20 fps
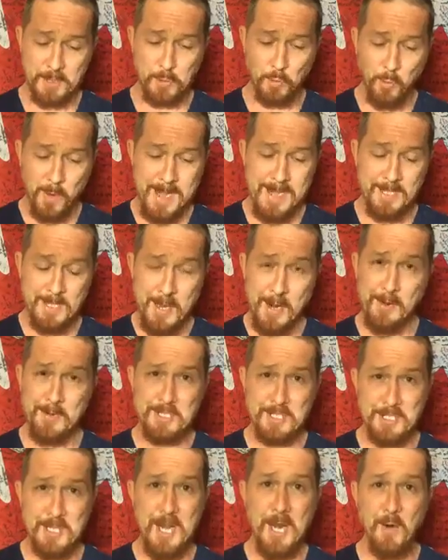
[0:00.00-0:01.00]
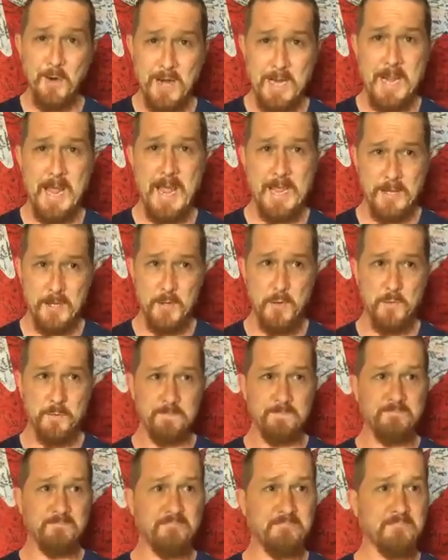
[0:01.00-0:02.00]
It's right there staring at you.
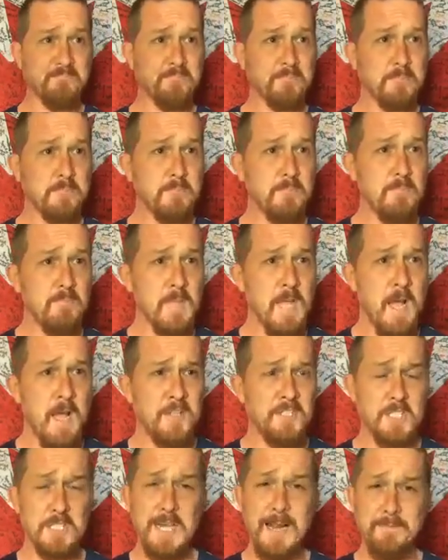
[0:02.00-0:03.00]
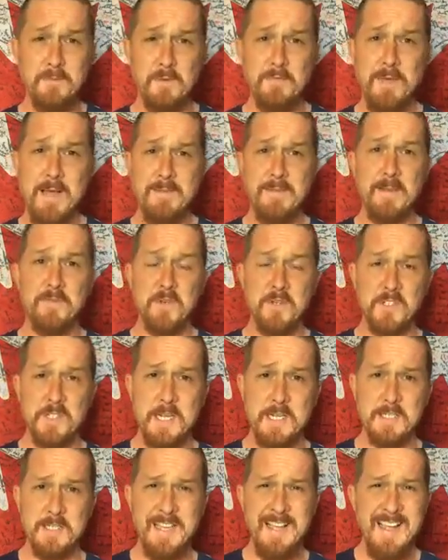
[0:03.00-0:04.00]
Just after 5 after
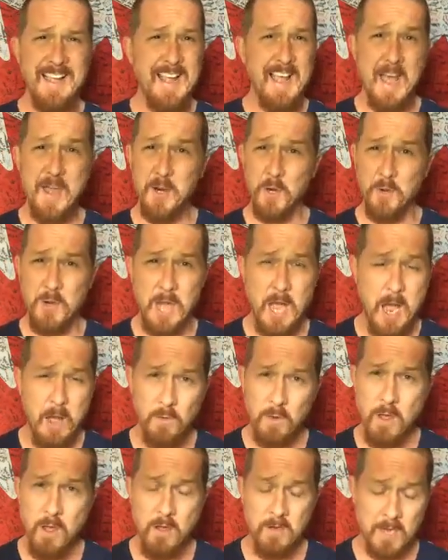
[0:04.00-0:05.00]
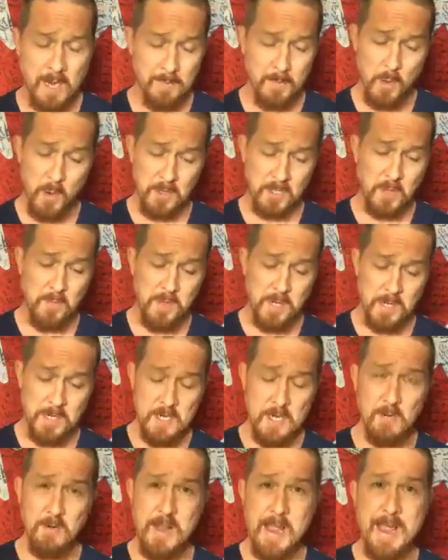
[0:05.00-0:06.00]
6. I don't know how long I'm going to be in
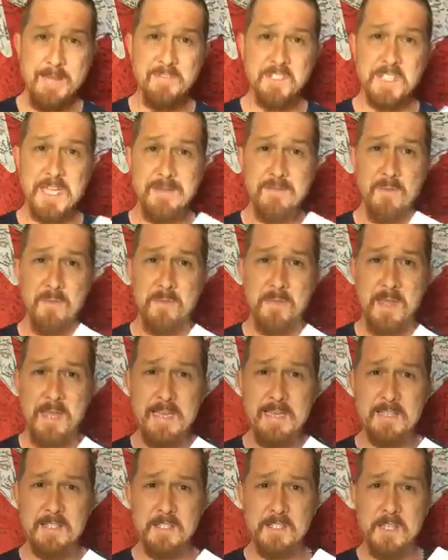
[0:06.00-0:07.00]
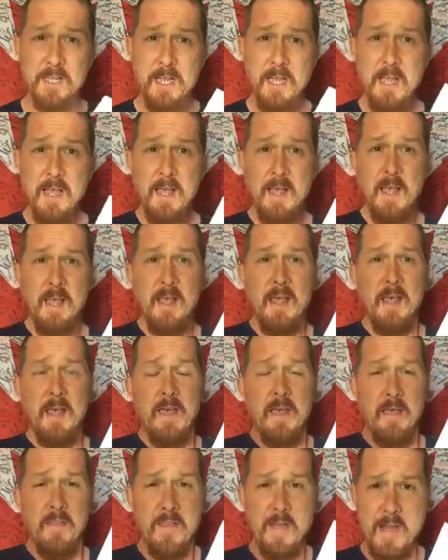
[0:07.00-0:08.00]
here. I have 7 things
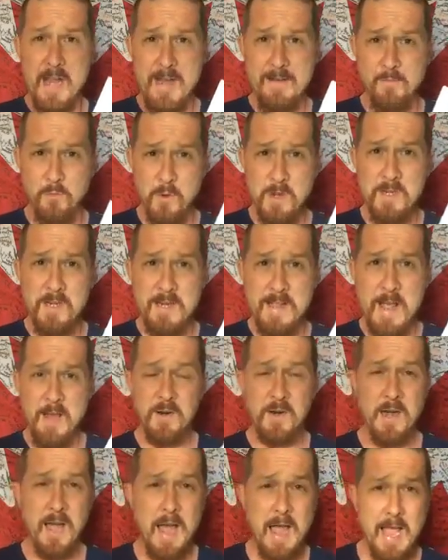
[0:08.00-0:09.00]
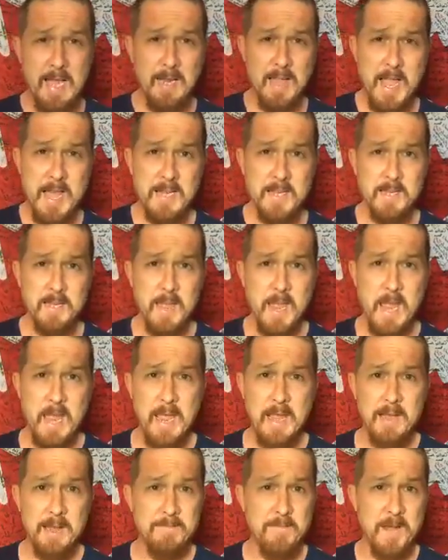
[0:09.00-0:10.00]
that I've written down and highlighted.
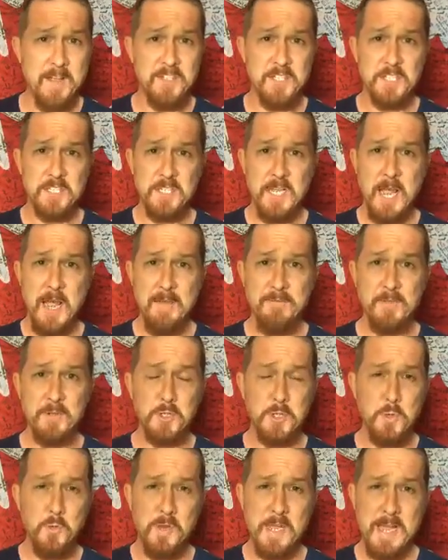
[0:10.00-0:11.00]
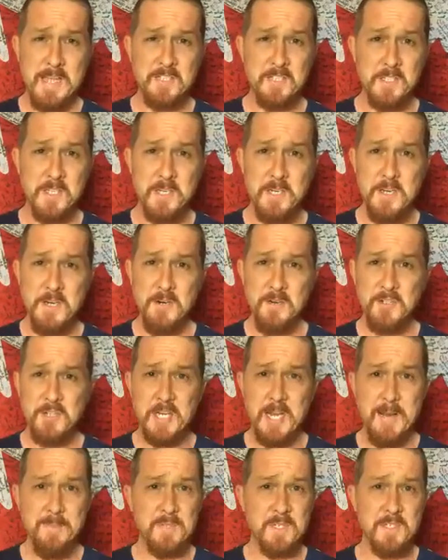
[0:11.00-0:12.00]
And if I just have the 2 guests in here,
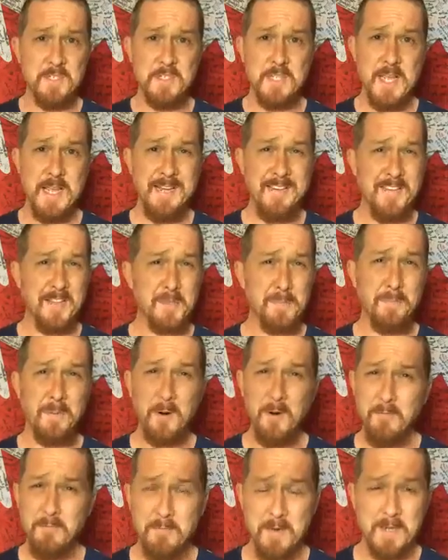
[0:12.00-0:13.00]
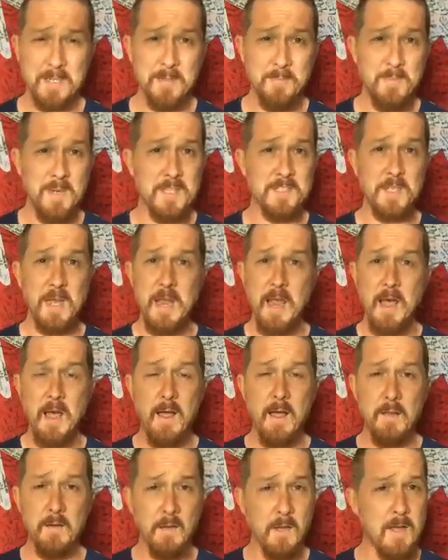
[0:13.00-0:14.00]
James and Sandy, that's perfect because I
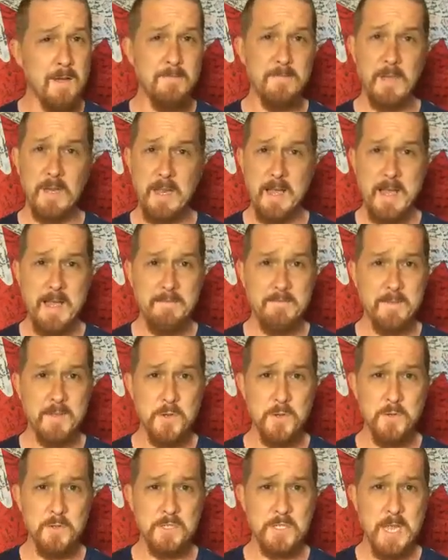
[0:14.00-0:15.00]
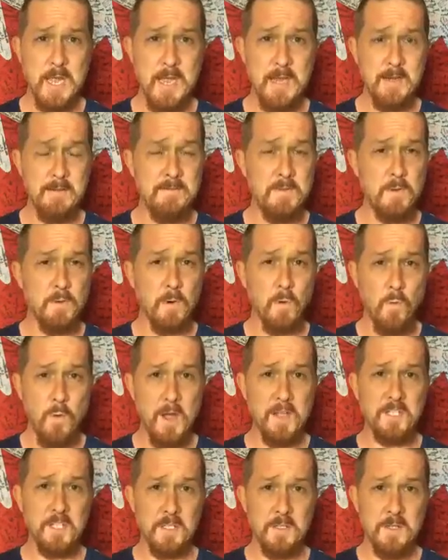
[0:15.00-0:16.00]
love the live views. And if you are
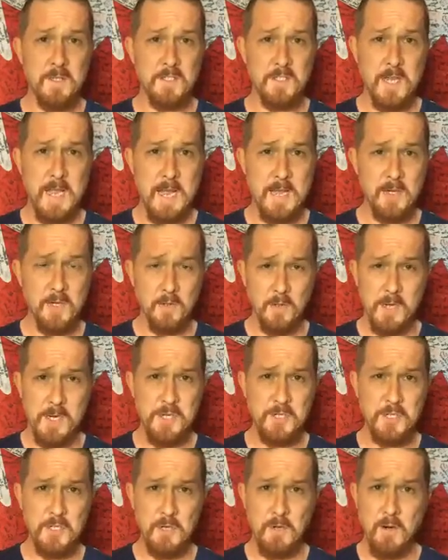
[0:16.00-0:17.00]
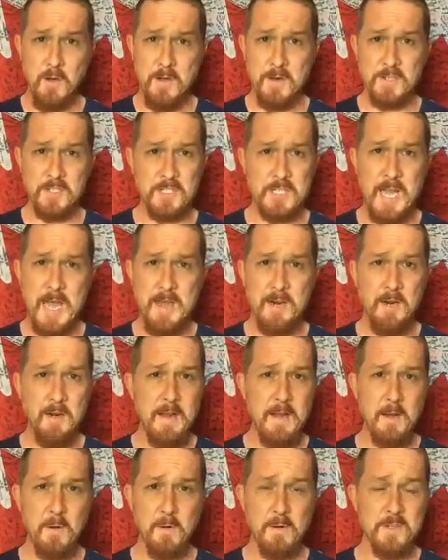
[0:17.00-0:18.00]
watching this at your leisure on a
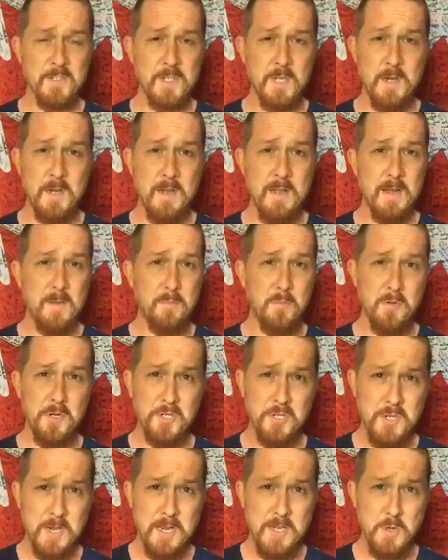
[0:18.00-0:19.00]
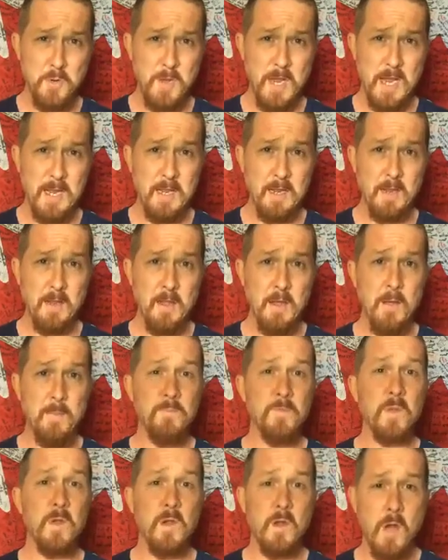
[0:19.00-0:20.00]
Saturday or a Sunday, I appreciate you getting
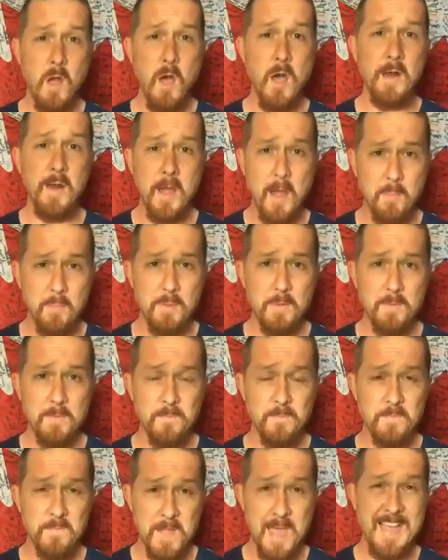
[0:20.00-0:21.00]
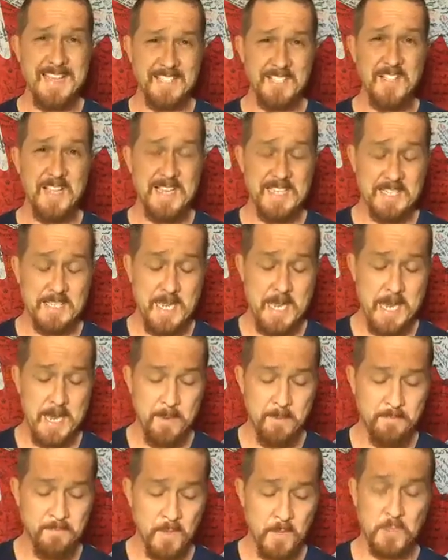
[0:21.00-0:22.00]
caught up, as they say.
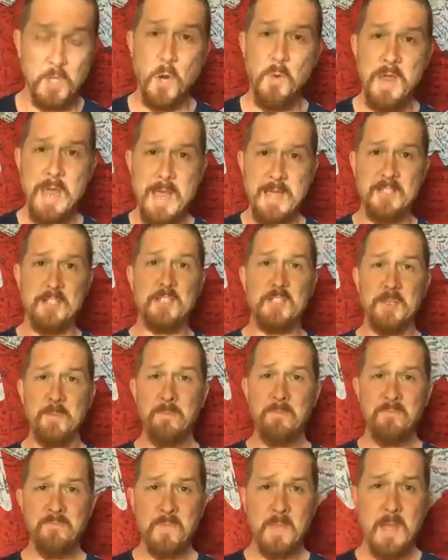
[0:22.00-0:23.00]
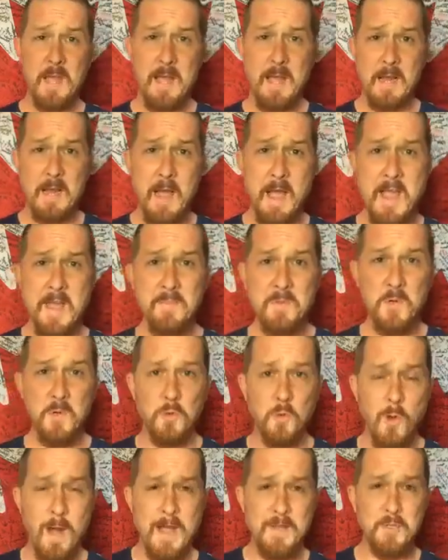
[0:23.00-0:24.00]
So yes, Kaya
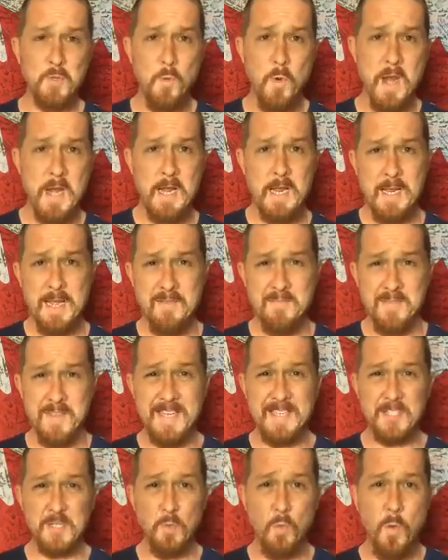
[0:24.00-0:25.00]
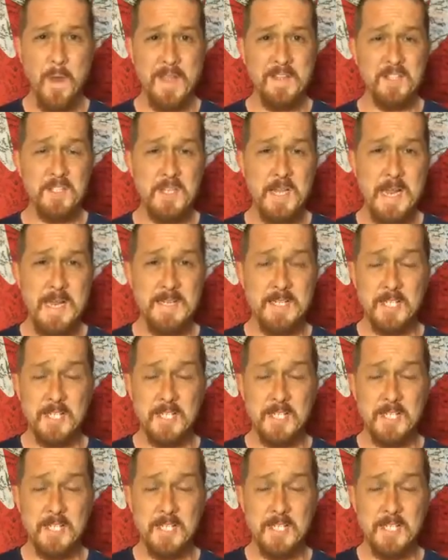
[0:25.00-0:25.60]
Moon graduating this Wednesday.